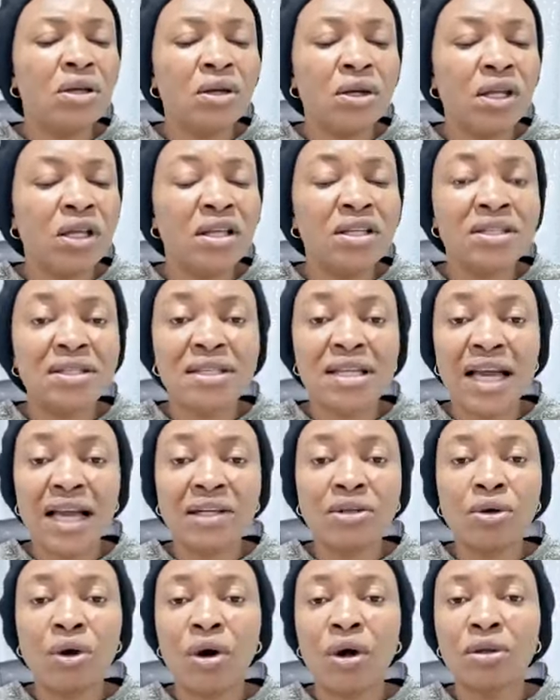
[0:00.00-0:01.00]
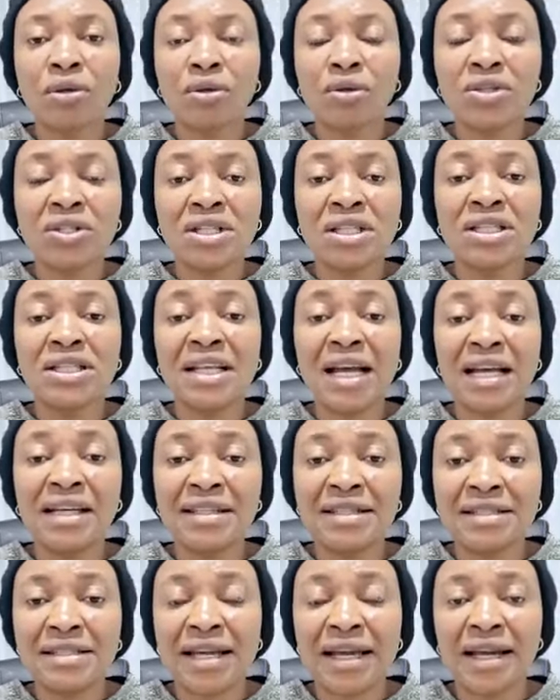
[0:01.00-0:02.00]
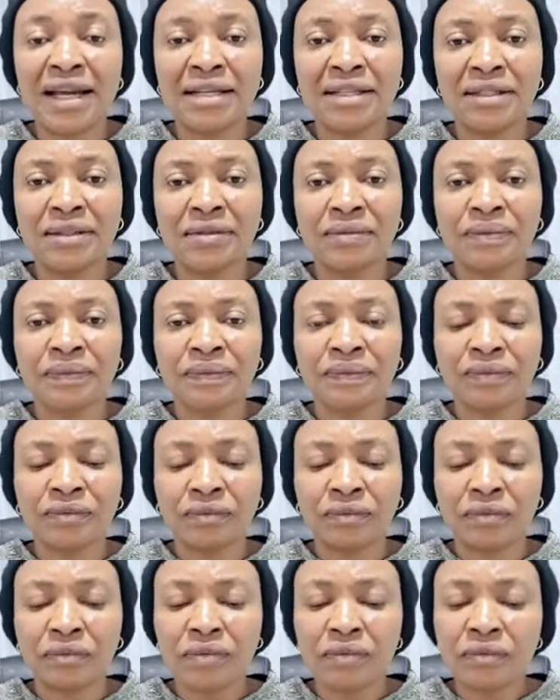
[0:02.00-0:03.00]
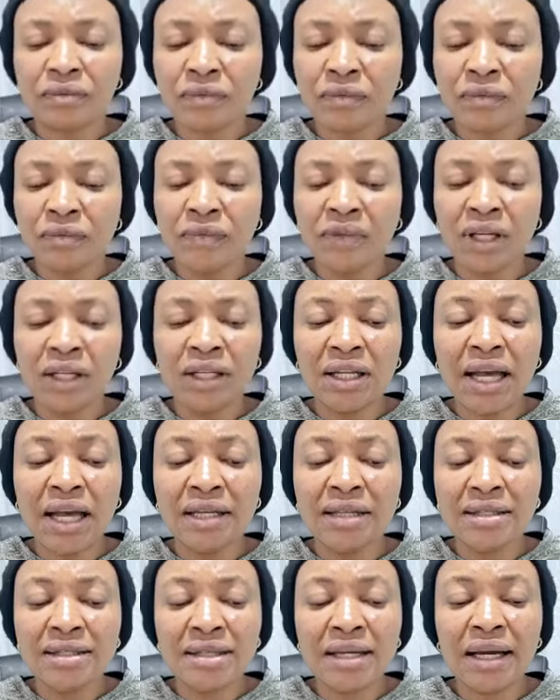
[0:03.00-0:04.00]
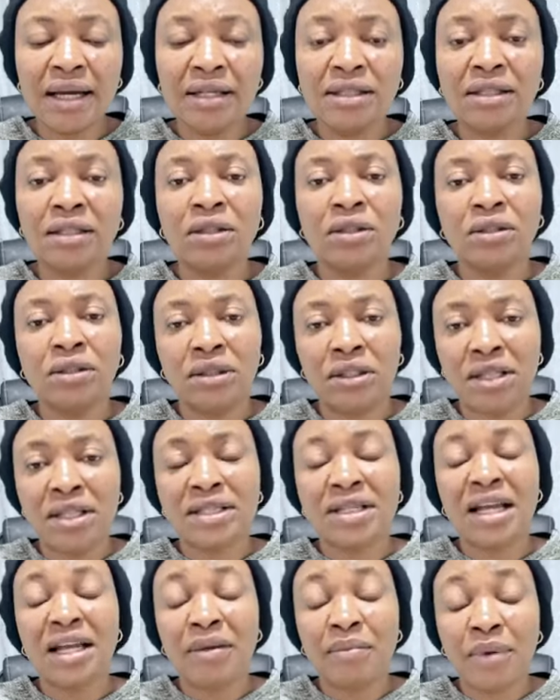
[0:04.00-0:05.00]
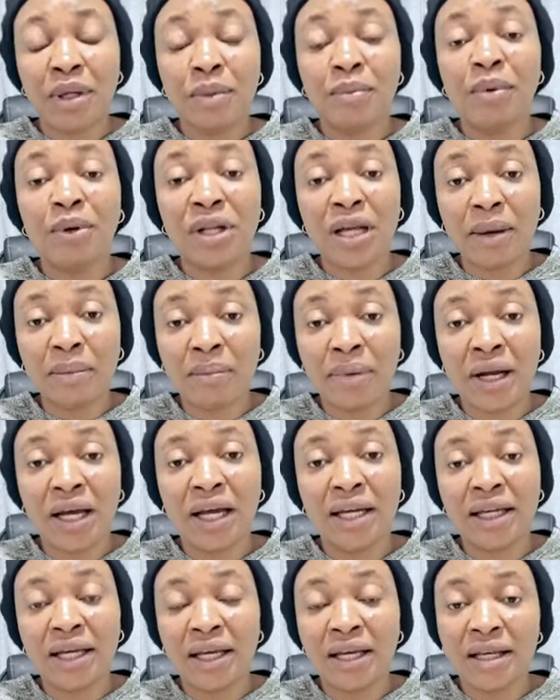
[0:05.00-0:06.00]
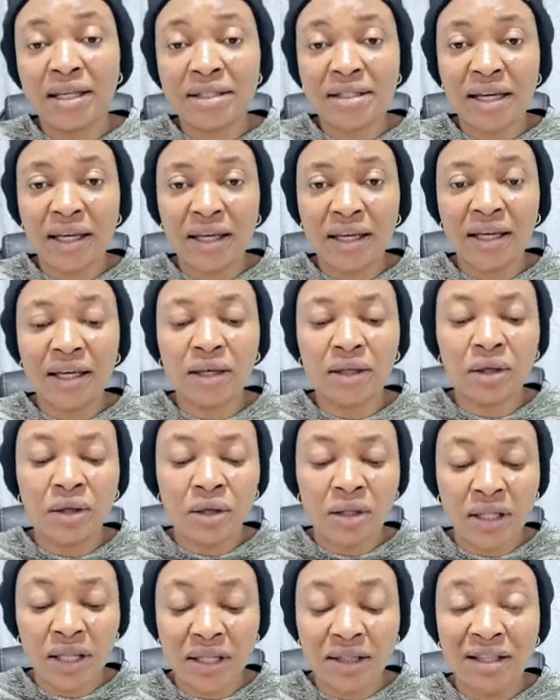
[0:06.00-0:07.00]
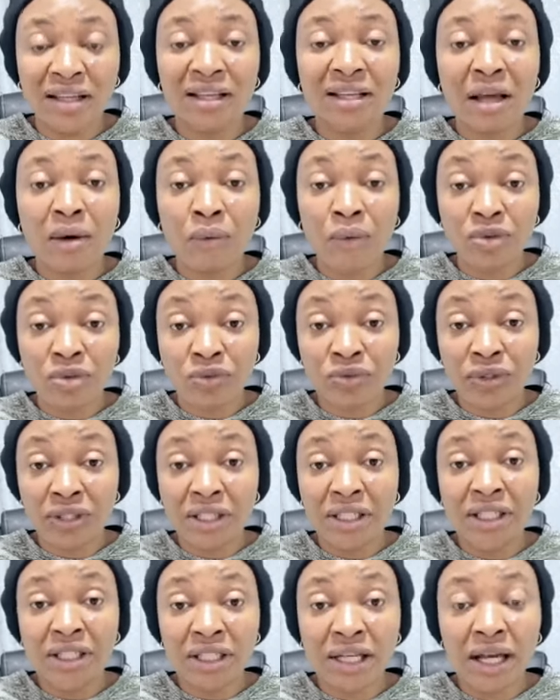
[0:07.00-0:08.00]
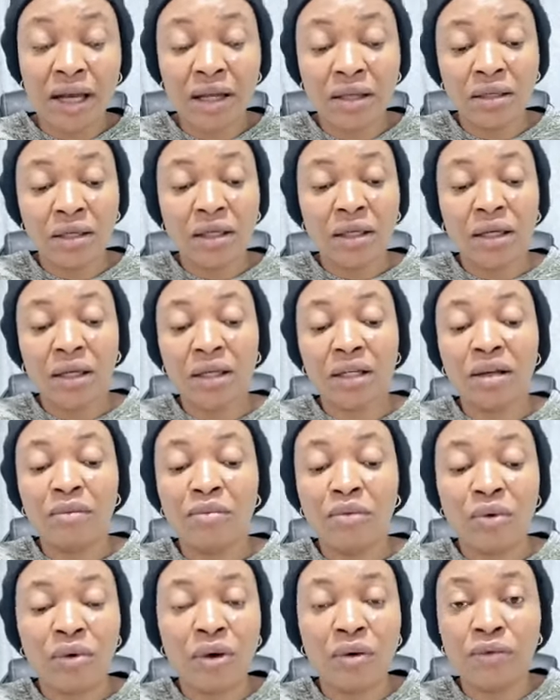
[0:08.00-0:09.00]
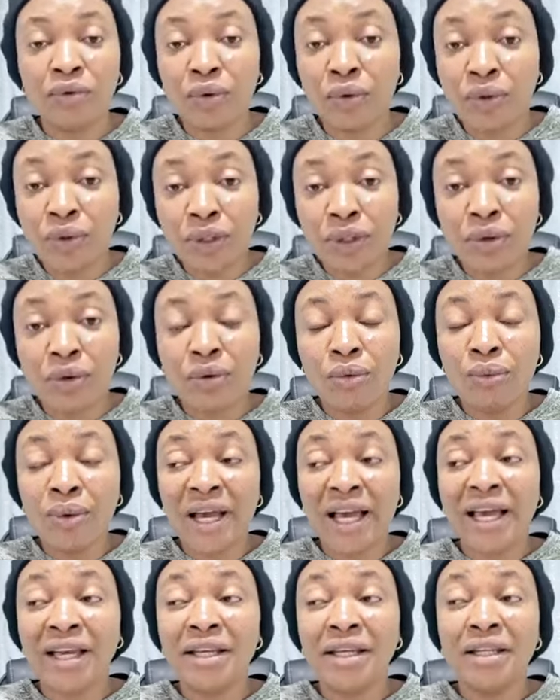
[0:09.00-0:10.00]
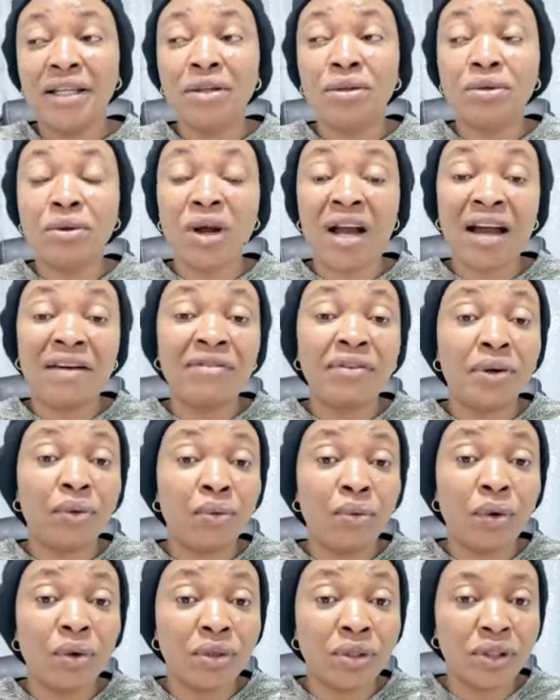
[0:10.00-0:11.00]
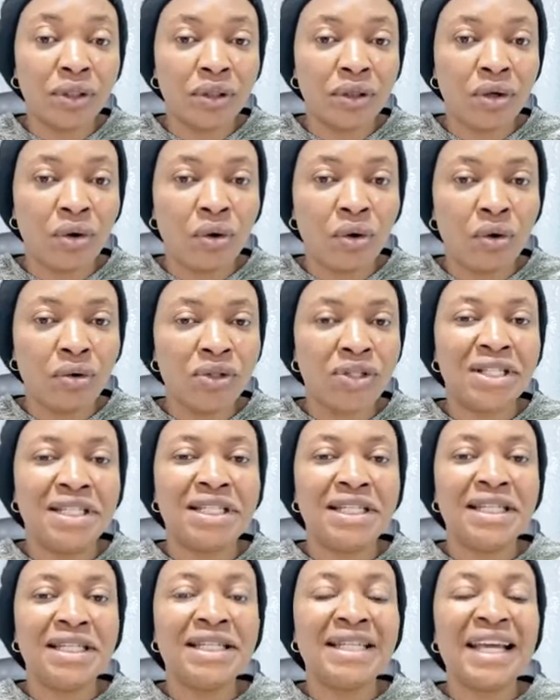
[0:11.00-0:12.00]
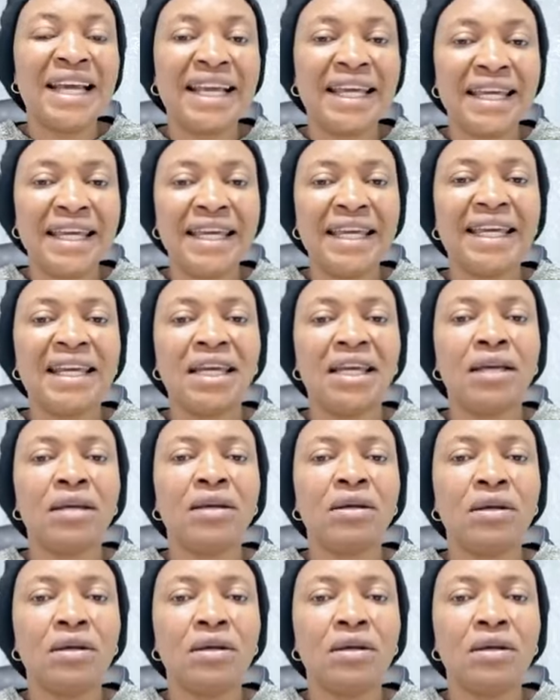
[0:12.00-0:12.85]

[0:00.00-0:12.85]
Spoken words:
he said all those things that he said. That he said, these are the people that plan against the king. The thing that was written down in the book of Chronicles, where he did not have reward until the king